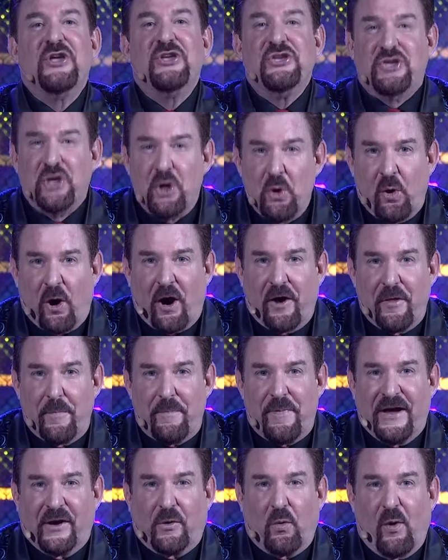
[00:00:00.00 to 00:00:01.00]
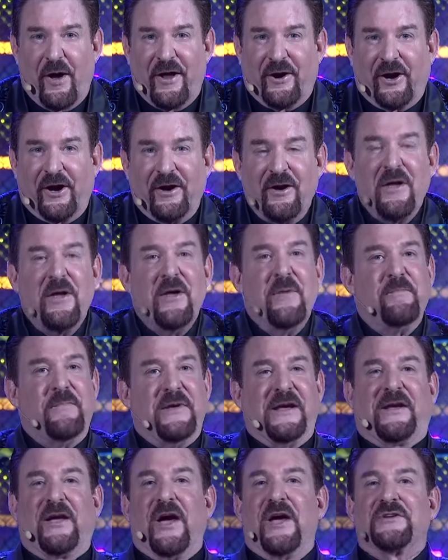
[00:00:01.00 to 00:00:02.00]
you are the big winner
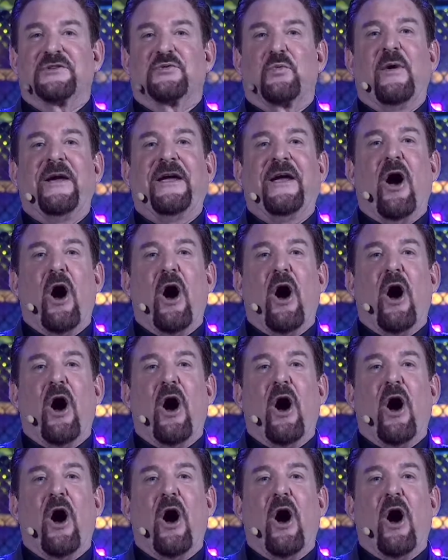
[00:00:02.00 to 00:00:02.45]
because we